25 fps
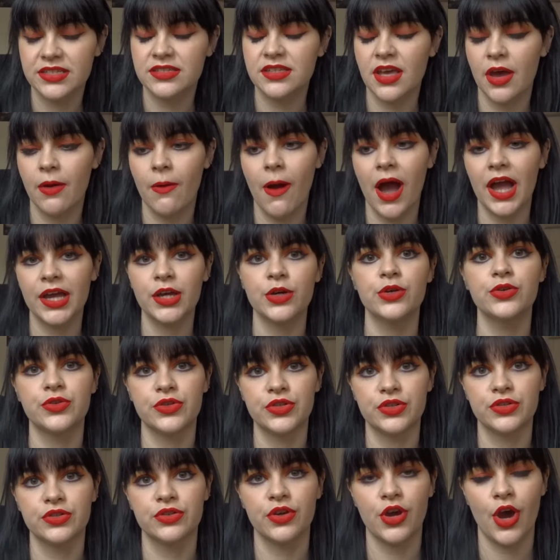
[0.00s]
so I
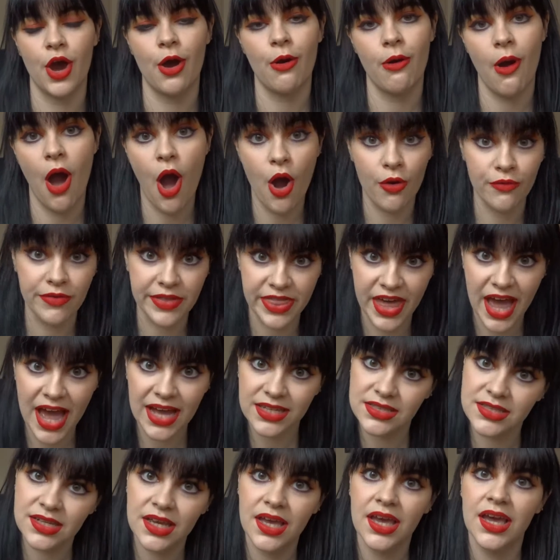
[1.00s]
couldn't go over
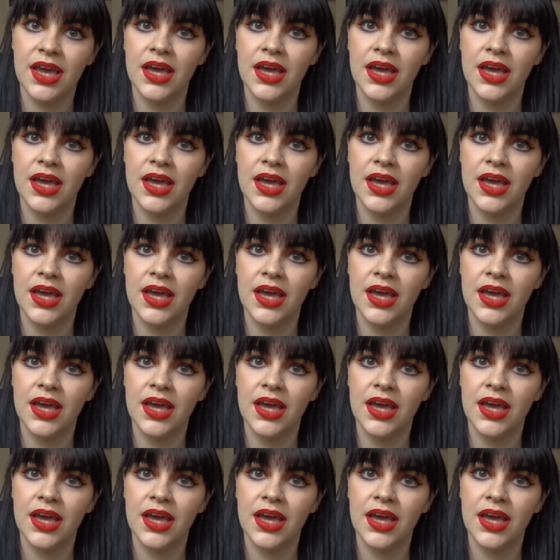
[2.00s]
that,